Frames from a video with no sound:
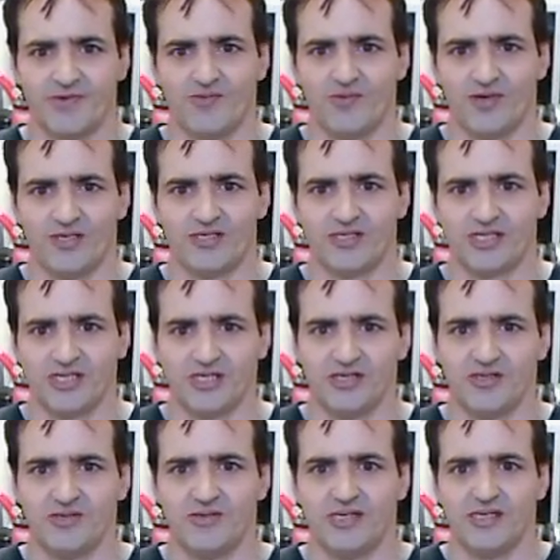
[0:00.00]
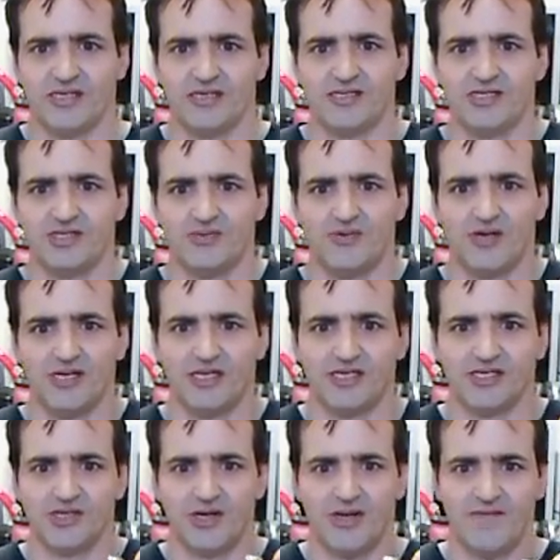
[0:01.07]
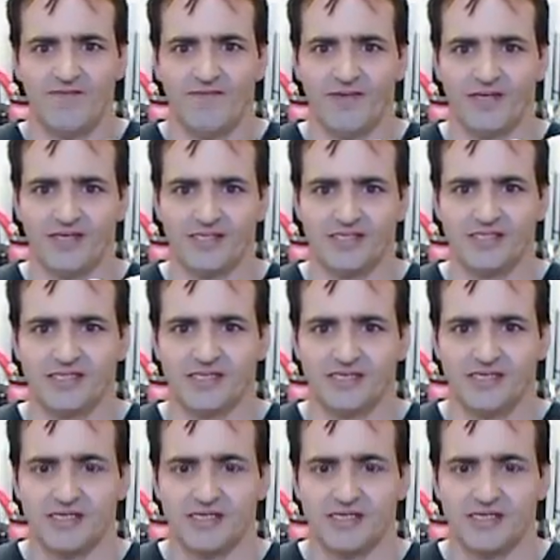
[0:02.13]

one or two, and you want your top fittings